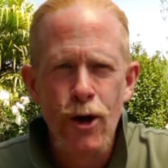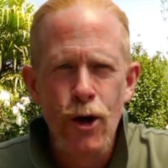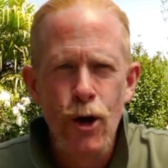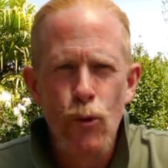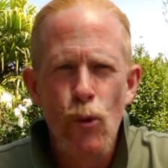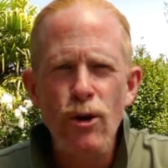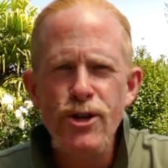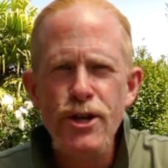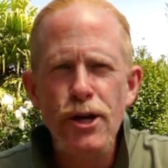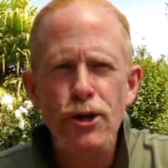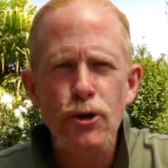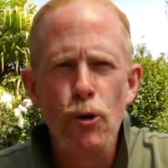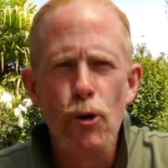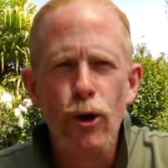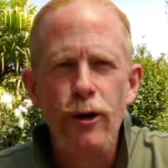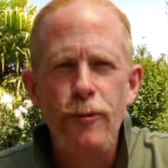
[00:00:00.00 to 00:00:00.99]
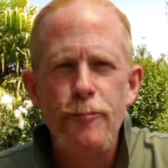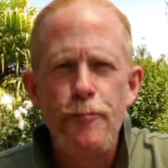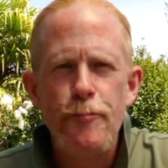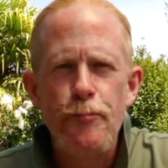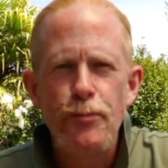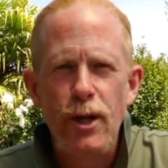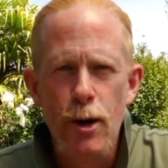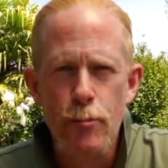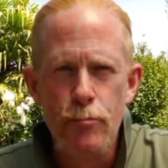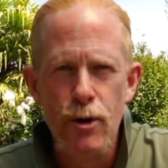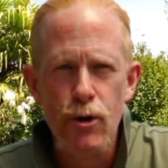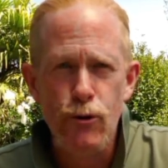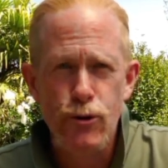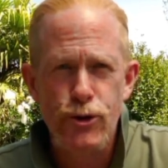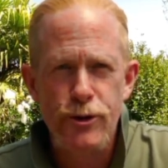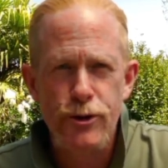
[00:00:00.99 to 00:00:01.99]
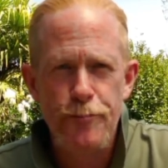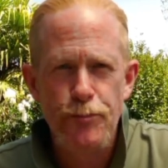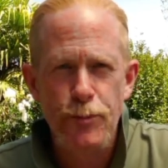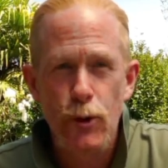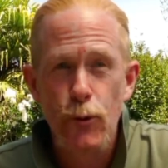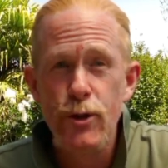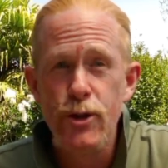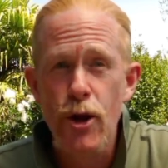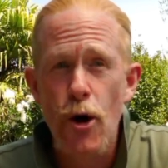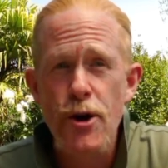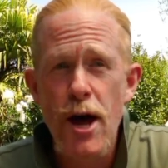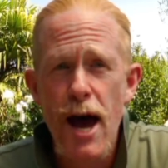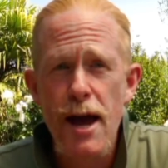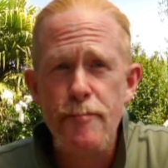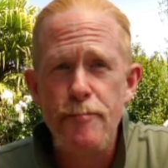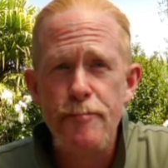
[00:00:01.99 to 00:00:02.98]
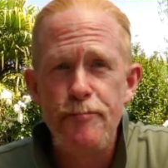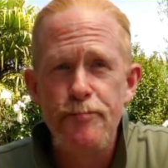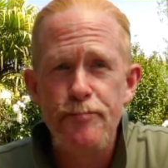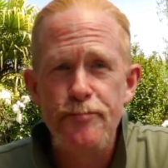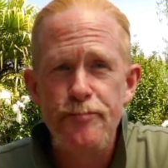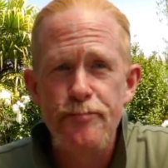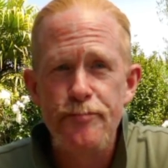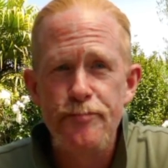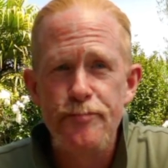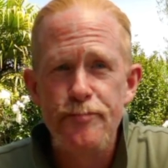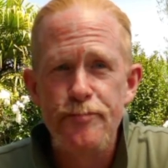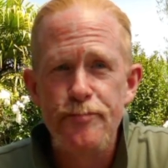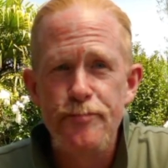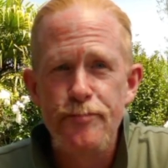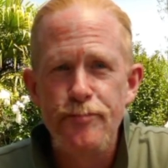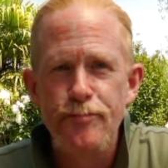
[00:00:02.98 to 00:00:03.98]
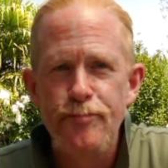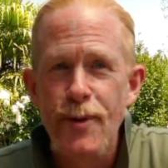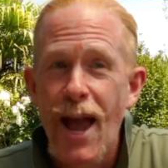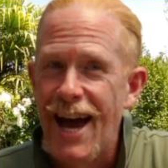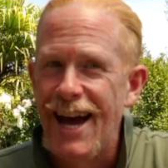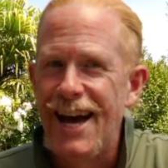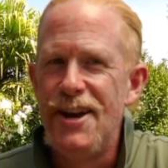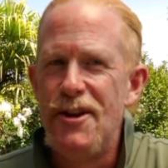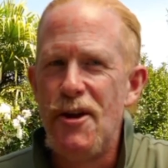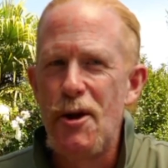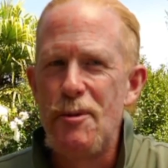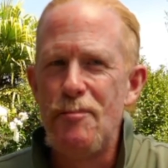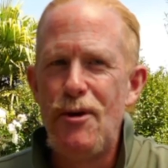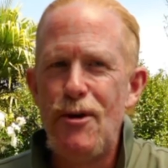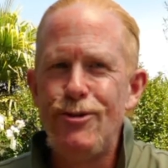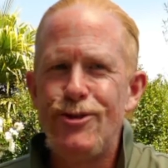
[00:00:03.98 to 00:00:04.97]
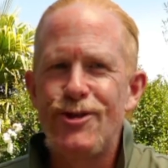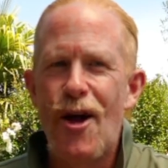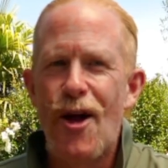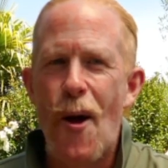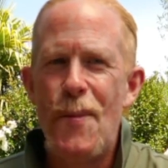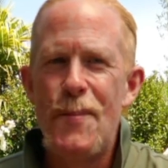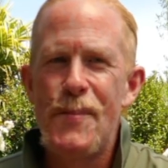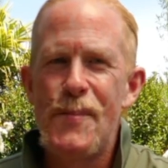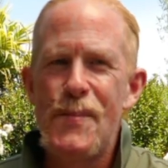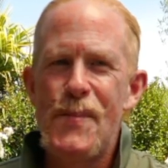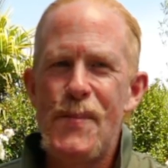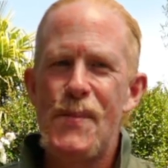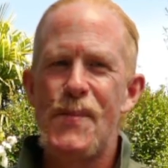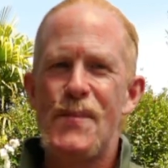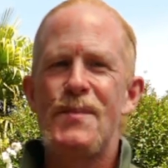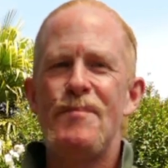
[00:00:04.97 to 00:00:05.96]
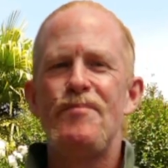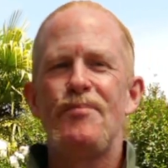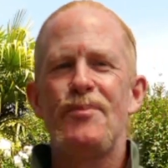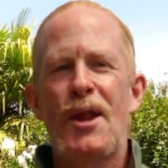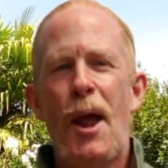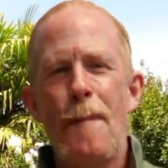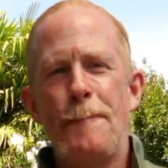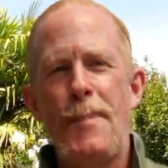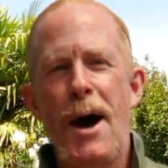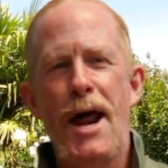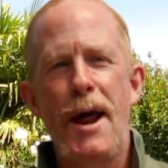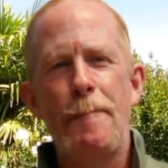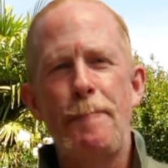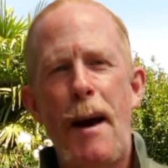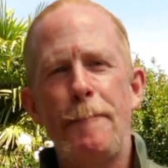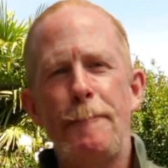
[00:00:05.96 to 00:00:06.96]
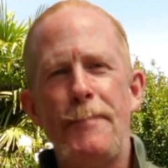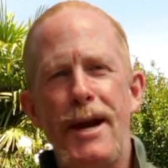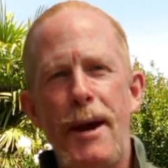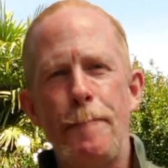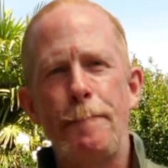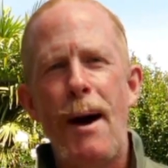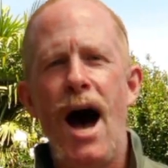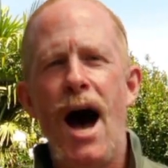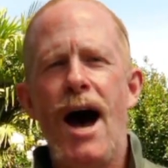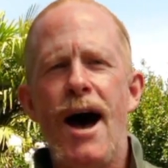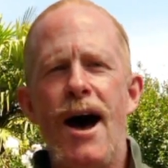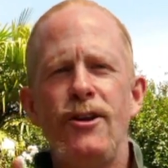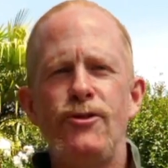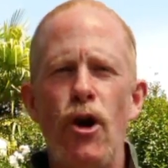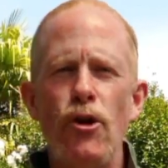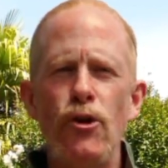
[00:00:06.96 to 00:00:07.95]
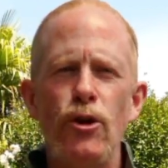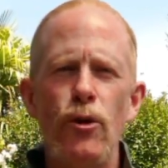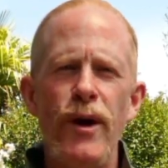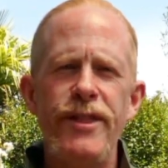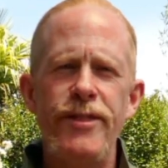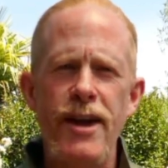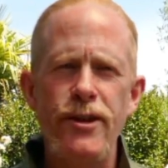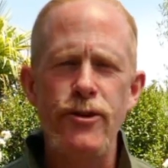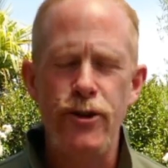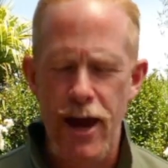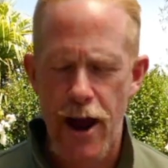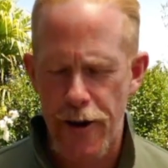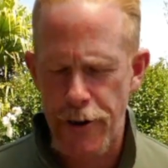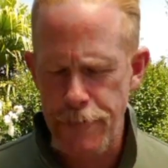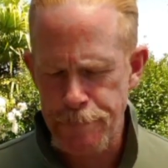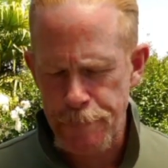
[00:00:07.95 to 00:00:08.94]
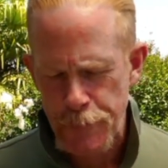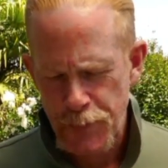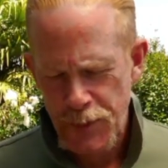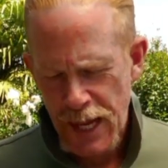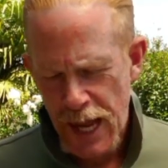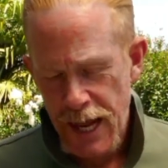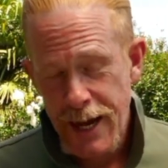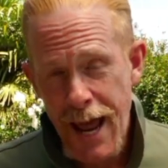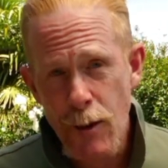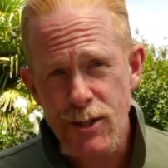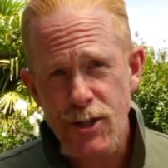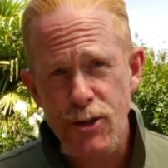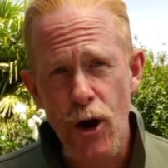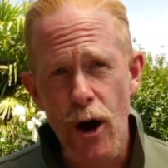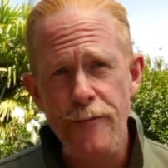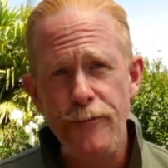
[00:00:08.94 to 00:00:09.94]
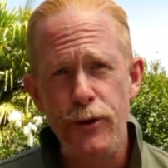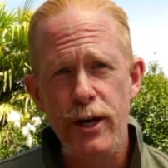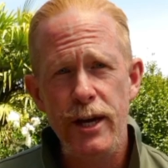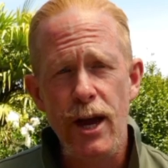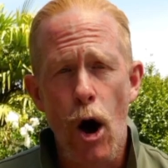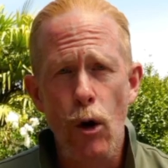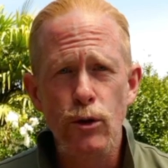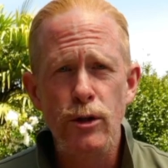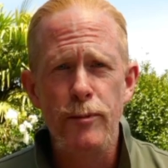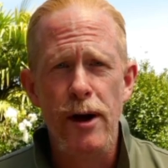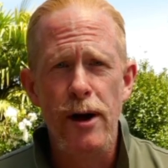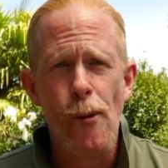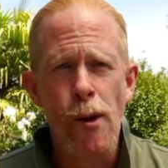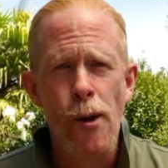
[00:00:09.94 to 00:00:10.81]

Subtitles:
What do you call a moose with no name? Anonymous. Ba-da-ba-ba-ba. Joke of the week, thank you Karen. Now it's time for the ultimate.